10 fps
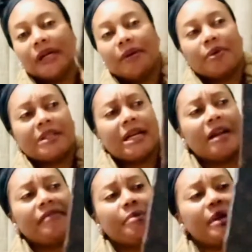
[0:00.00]
because I
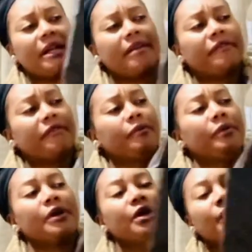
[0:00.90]
love the Neverfull.
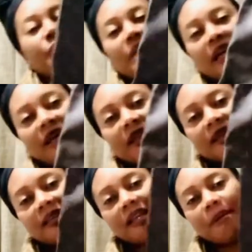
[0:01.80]
So yeah,
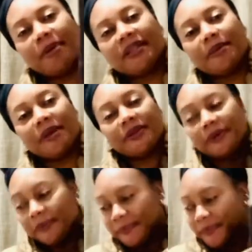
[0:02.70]
that's the Cabasa Mezzo.
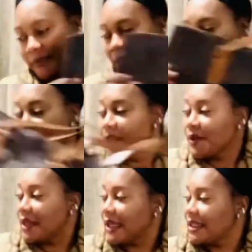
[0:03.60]

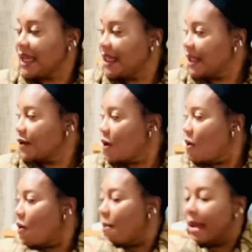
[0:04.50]
So that's it. That's
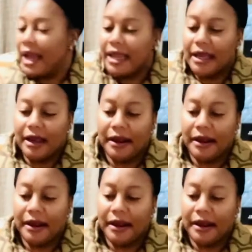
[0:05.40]
all my